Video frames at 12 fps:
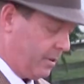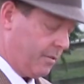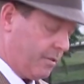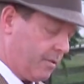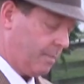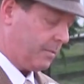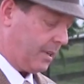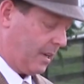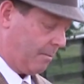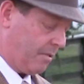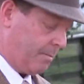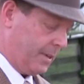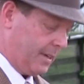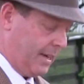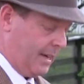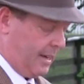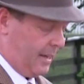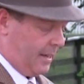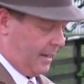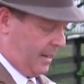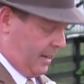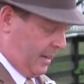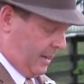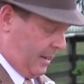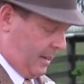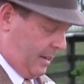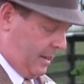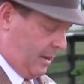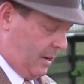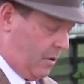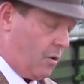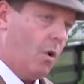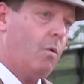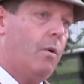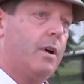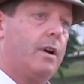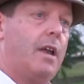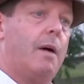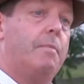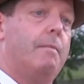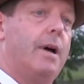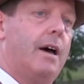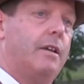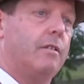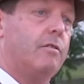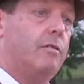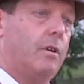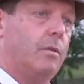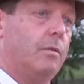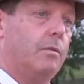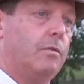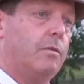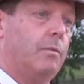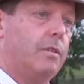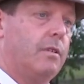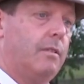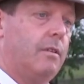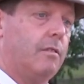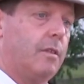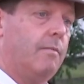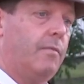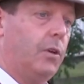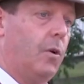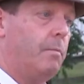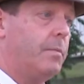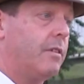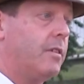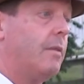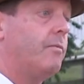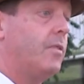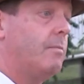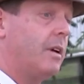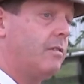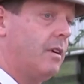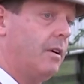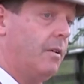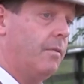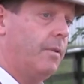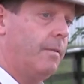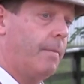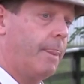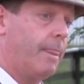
another sometimes, but no one in Appomattox knows what's in this envelope except for myself.